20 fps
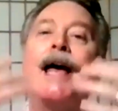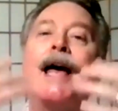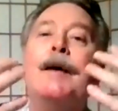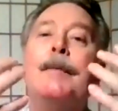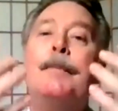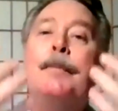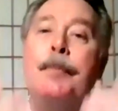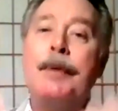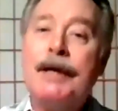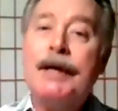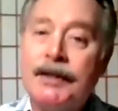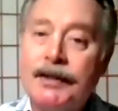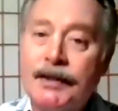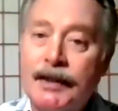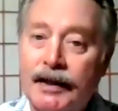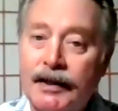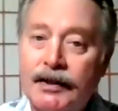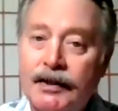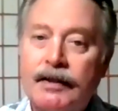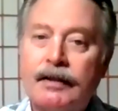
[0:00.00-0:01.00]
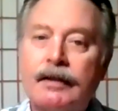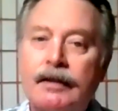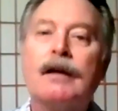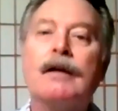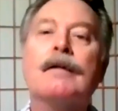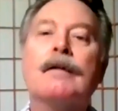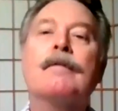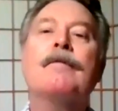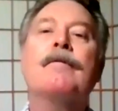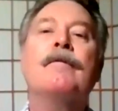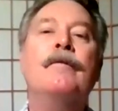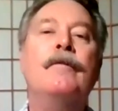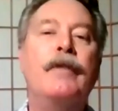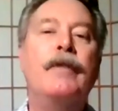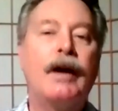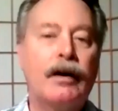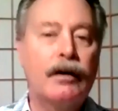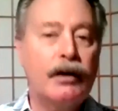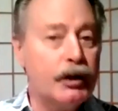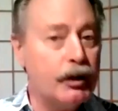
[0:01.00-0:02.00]
a business,
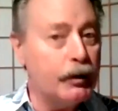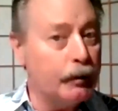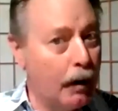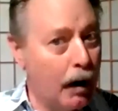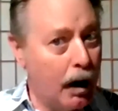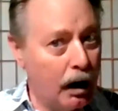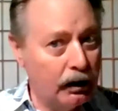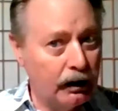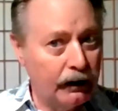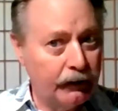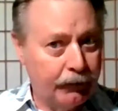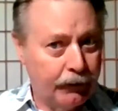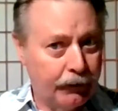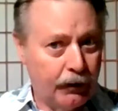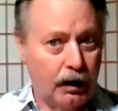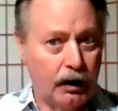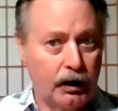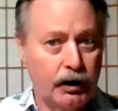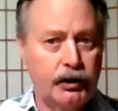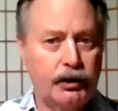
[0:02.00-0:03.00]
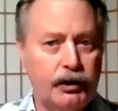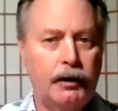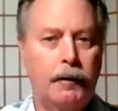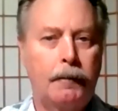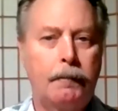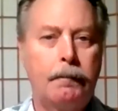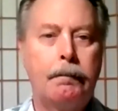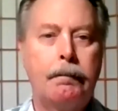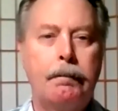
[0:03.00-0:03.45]
very small at first.